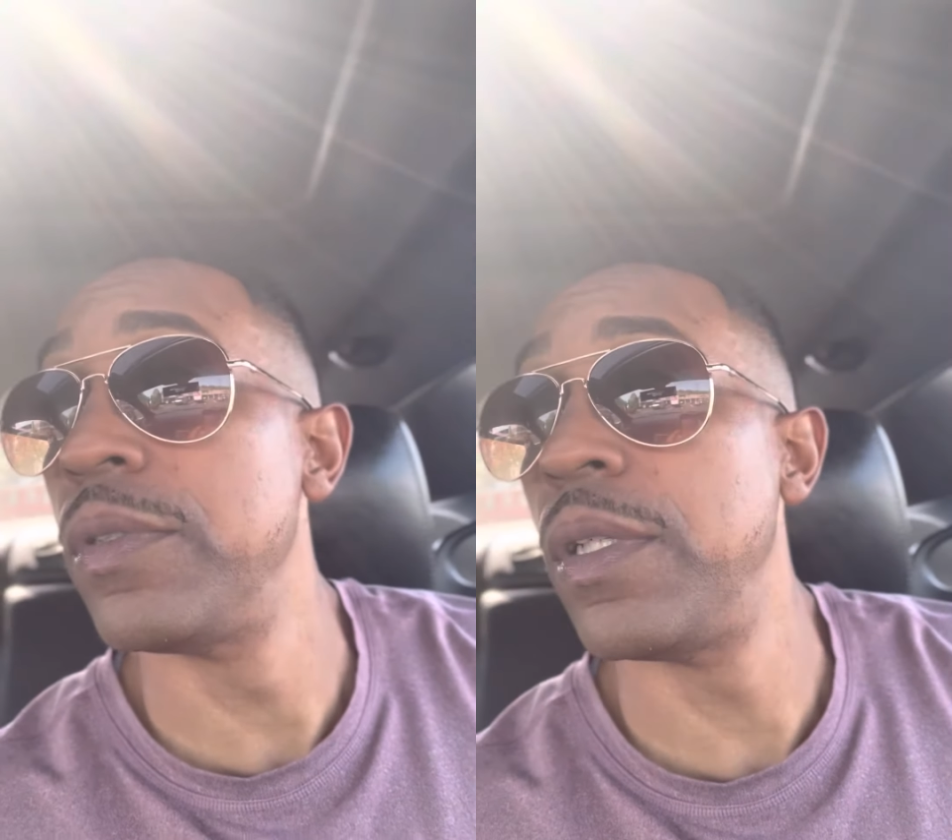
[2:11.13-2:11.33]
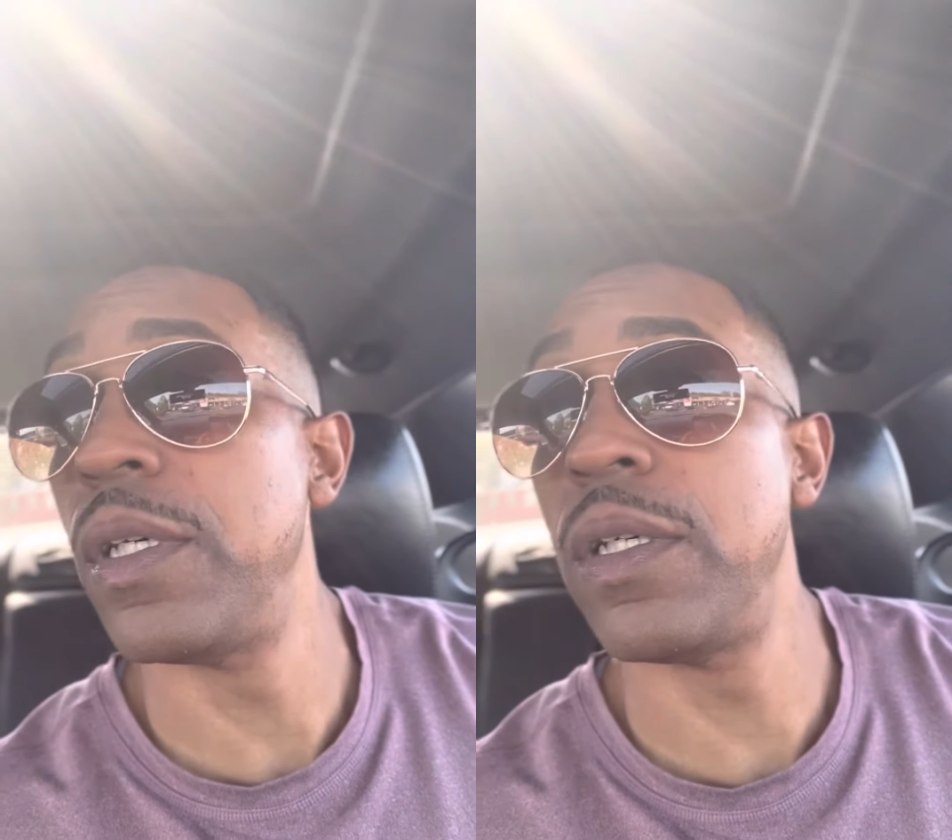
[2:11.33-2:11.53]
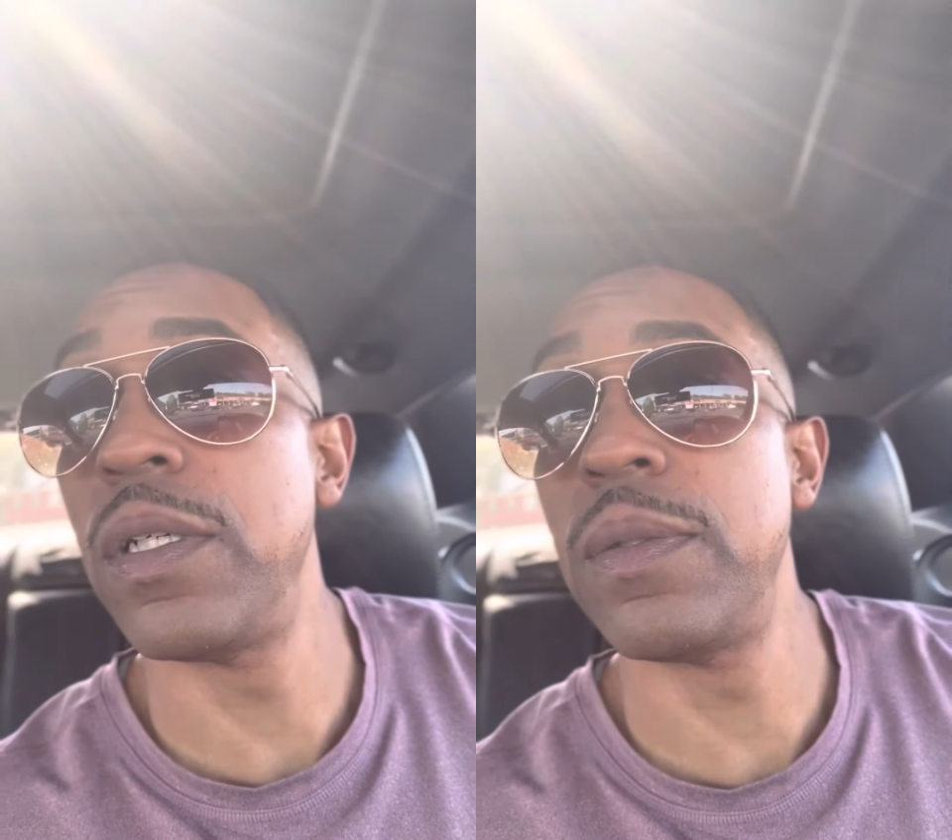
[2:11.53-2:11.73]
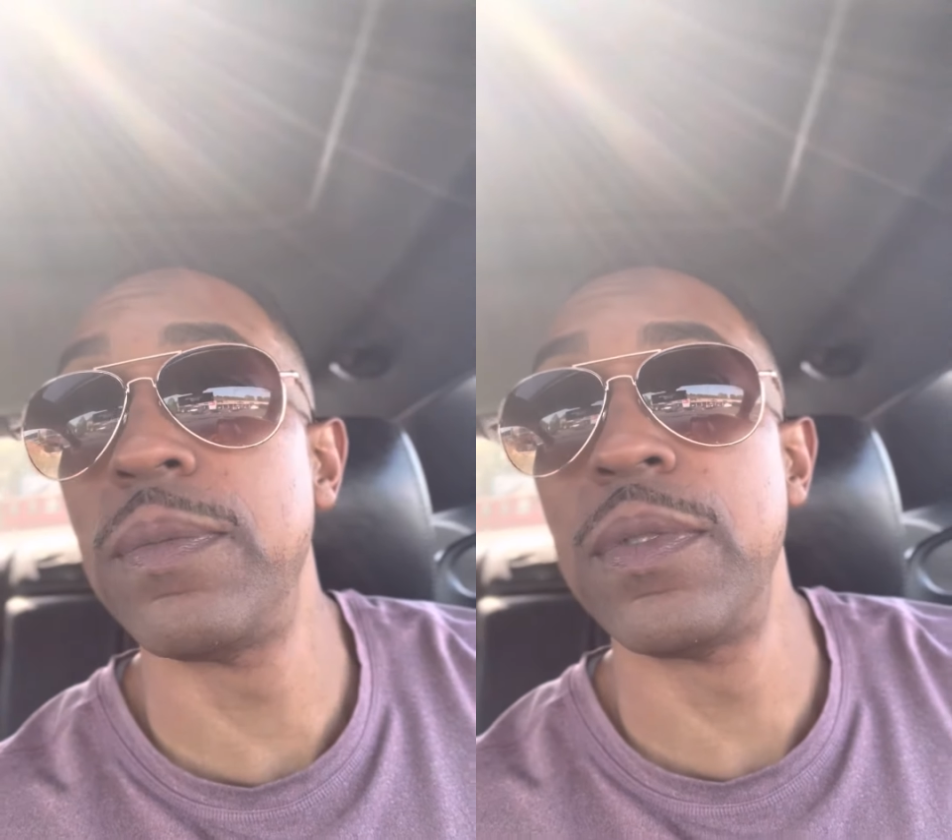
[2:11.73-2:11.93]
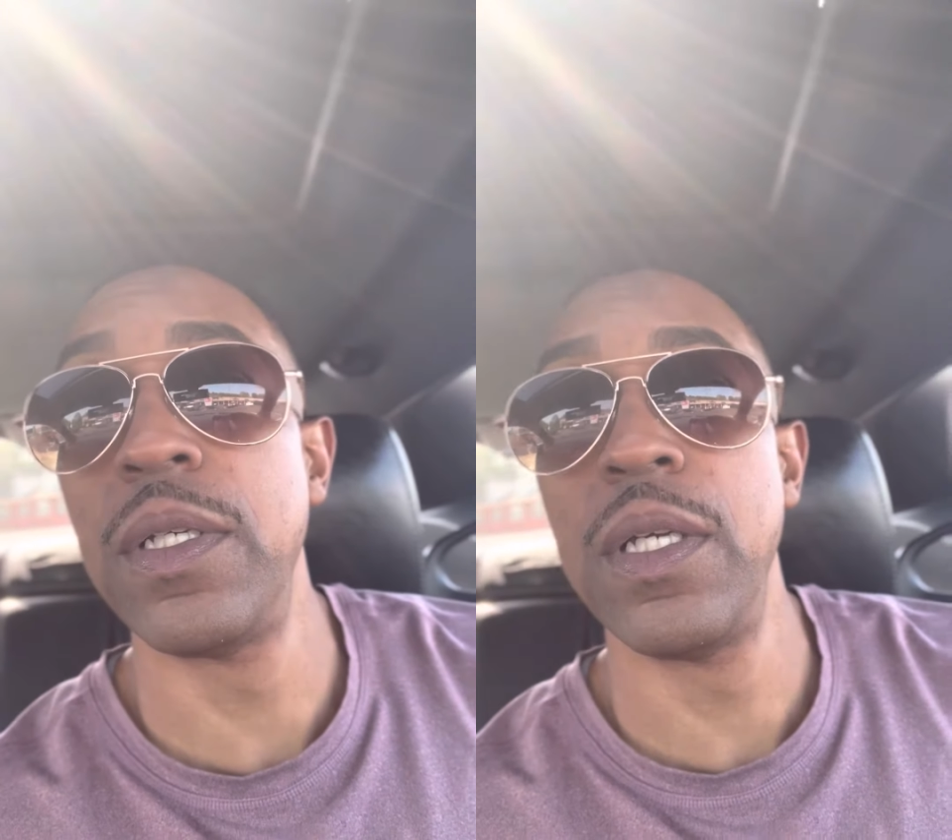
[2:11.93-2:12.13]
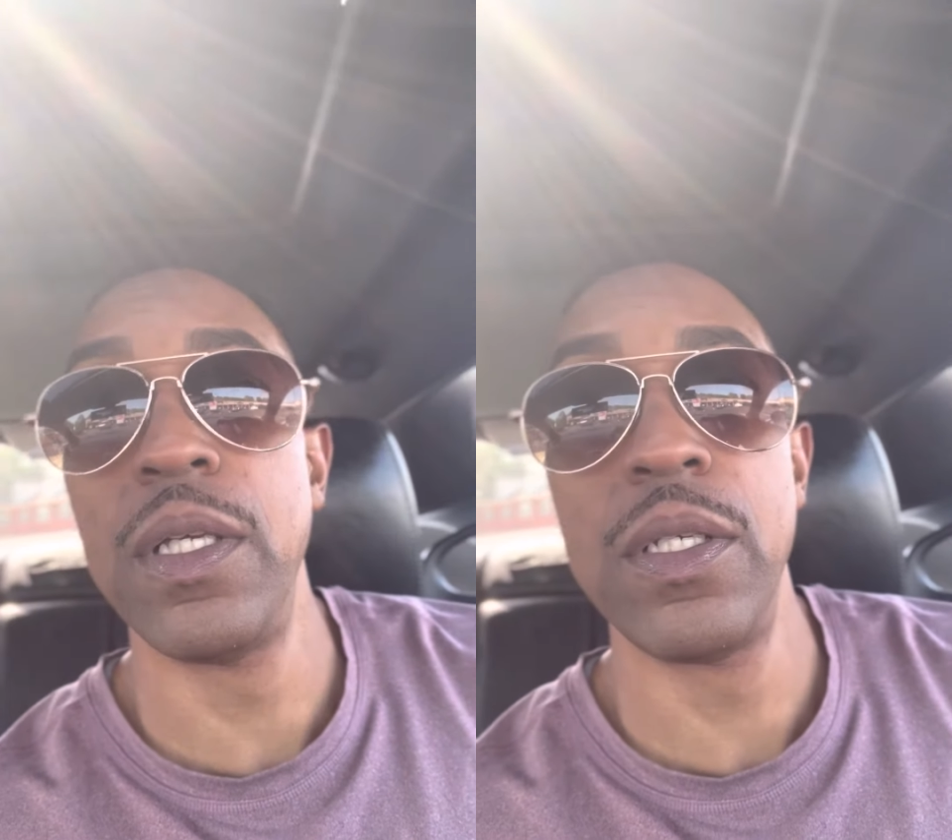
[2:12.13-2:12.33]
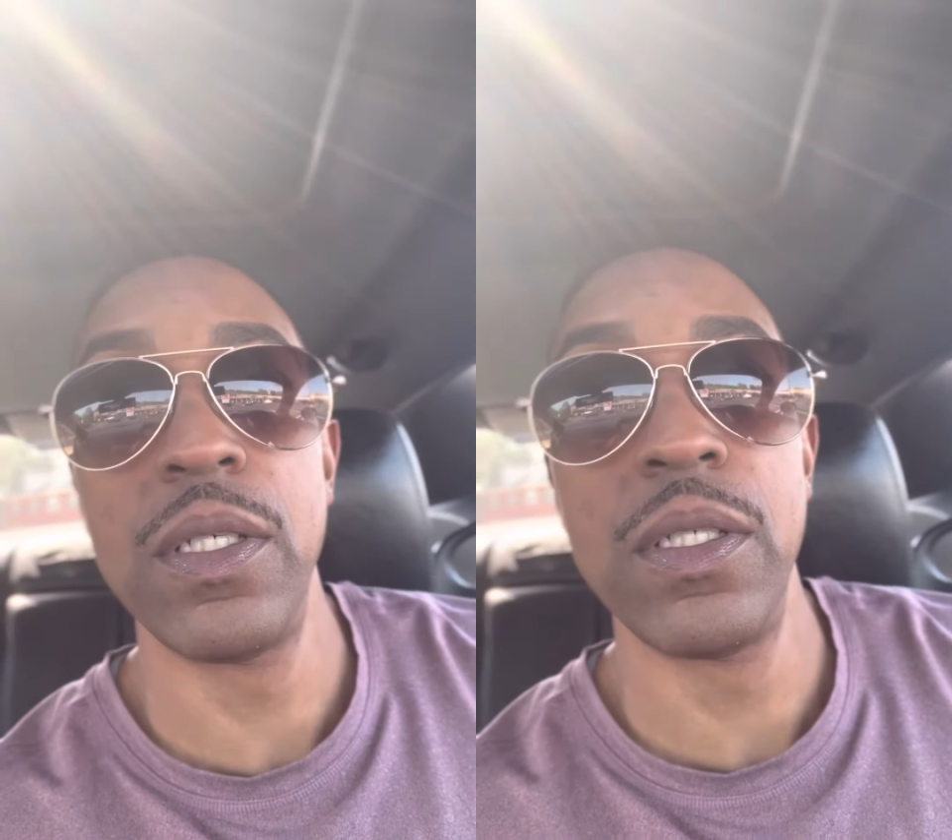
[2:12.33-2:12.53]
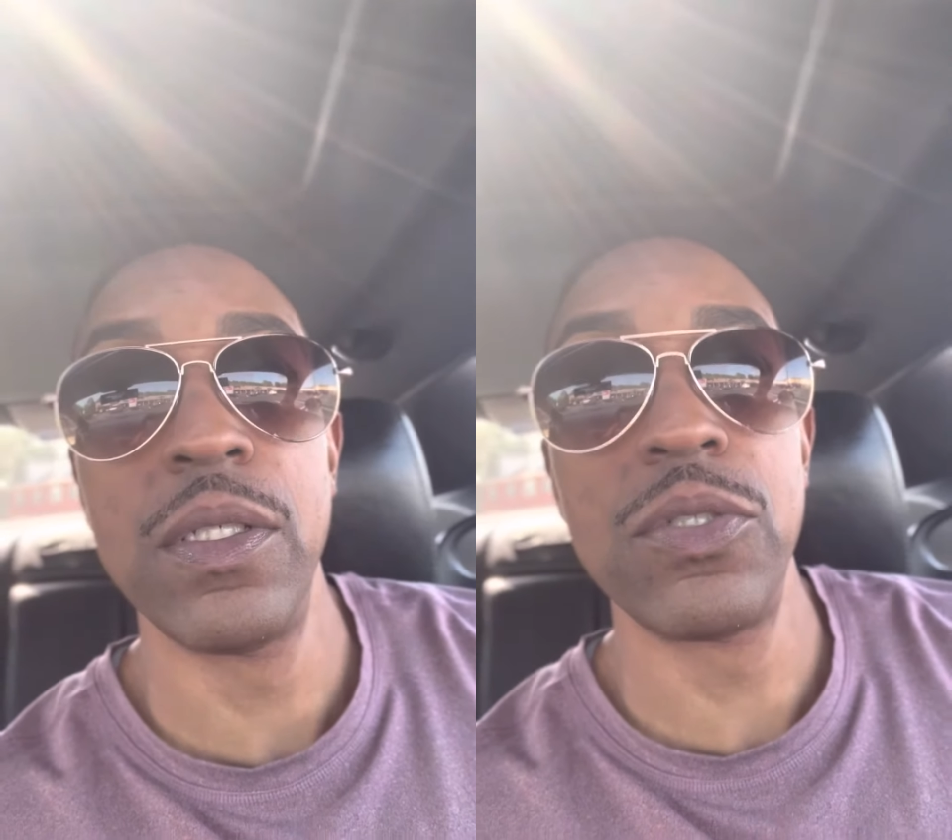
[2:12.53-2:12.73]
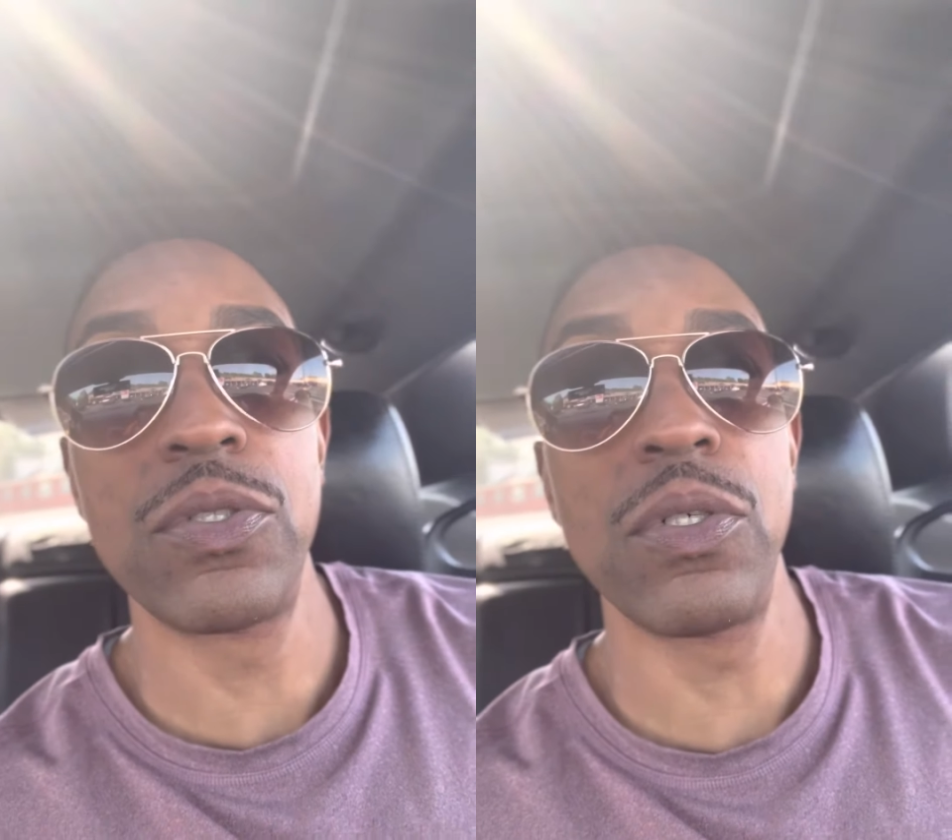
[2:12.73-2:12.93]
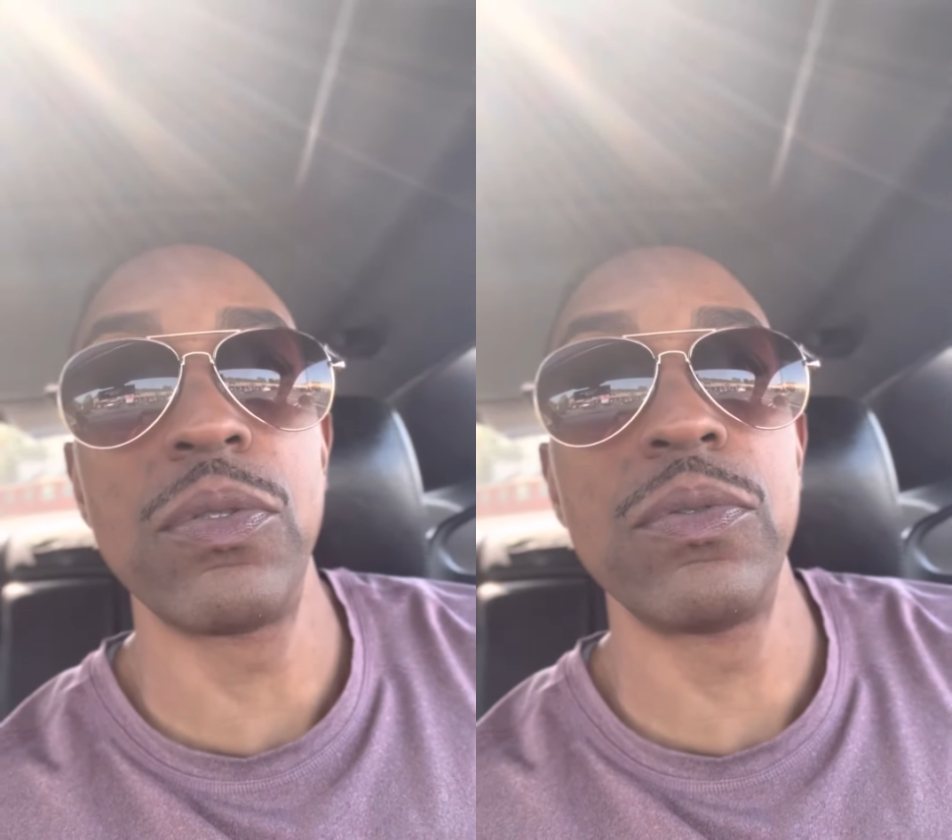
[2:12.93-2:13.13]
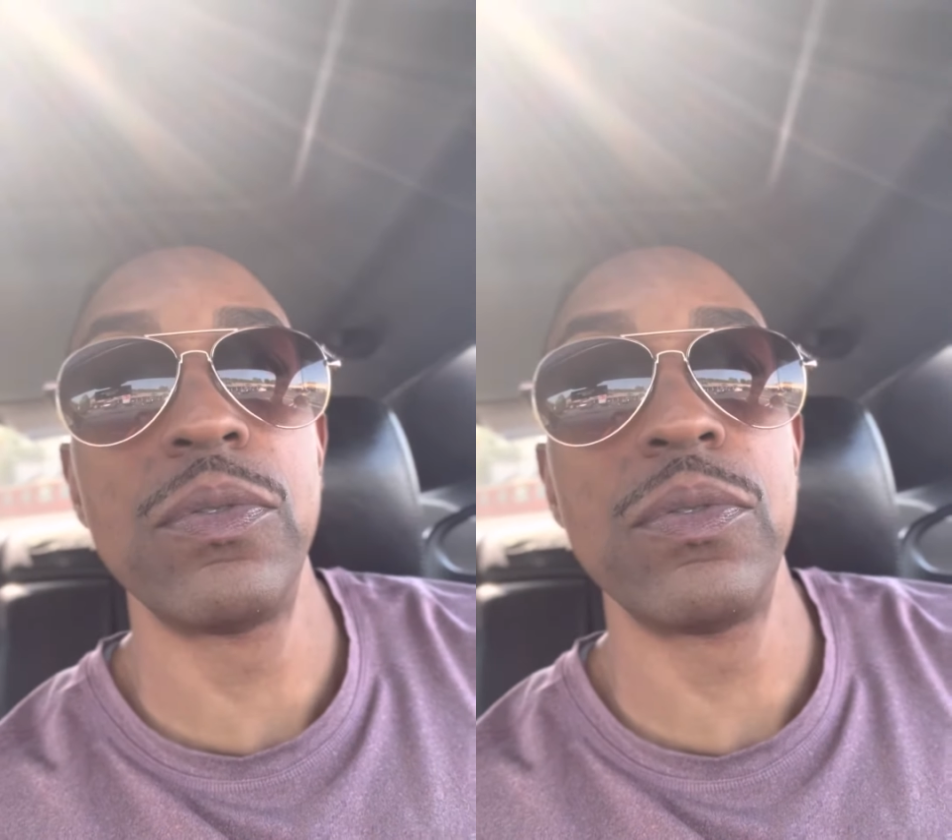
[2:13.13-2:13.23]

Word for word: Uh, so